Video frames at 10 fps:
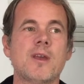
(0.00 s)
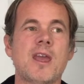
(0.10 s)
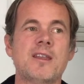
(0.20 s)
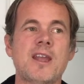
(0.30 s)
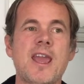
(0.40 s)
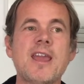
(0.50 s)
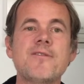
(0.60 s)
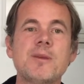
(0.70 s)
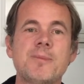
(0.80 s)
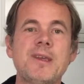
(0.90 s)
And
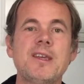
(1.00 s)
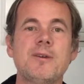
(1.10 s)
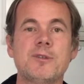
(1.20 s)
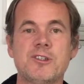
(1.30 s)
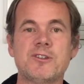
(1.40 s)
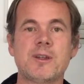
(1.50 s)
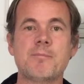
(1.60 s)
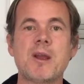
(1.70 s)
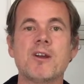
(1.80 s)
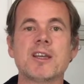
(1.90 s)
AVP, which is an
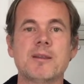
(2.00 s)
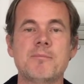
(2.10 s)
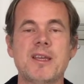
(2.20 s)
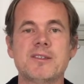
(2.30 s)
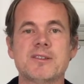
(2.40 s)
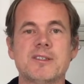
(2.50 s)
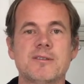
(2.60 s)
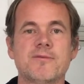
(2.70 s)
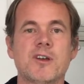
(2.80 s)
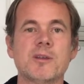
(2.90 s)
American-based
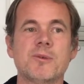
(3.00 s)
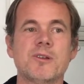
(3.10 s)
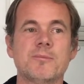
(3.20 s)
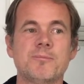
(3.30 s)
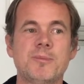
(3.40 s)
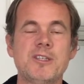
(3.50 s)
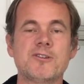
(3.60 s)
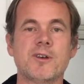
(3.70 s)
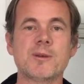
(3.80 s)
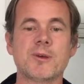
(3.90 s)

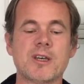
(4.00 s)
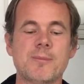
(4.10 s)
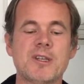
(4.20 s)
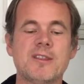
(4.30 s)
beach volleyball company,